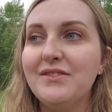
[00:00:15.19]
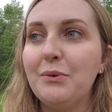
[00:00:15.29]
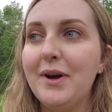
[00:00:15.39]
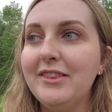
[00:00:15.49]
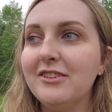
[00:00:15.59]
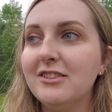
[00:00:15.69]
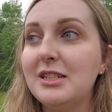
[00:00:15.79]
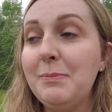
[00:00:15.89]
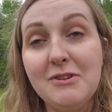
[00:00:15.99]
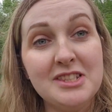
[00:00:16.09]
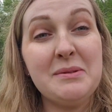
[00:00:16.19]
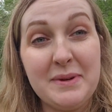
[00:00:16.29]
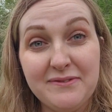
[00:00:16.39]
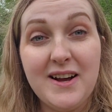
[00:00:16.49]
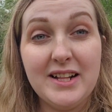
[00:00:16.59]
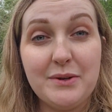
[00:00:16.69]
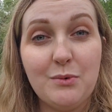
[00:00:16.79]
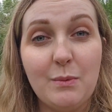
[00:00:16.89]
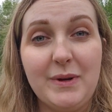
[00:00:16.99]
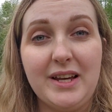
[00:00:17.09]
The weather is supposed to be finally
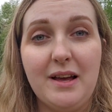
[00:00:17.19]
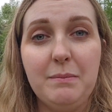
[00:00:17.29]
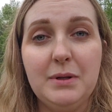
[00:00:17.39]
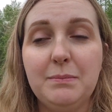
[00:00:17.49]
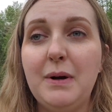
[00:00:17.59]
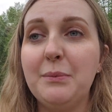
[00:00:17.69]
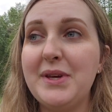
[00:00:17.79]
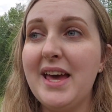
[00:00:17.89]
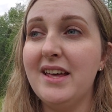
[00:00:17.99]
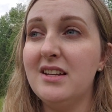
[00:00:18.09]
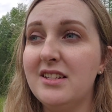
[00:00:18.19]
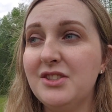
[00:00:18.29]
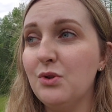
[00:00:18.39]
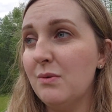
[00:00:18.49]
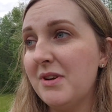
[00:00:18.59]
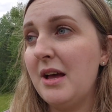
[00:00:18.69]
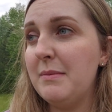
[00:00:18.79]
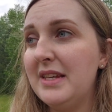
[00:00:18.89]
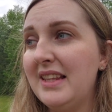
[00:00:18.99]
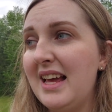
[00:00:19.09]
warming up, but we had a storm
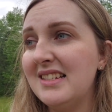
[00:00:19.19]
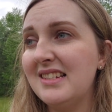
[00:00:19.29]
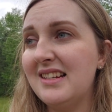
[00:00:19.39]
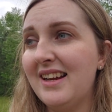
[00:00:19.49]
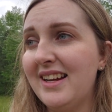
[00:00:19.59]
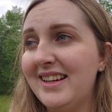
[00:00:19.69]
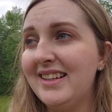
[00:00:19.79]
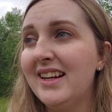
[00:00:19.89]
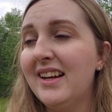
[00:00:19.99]
come in last night.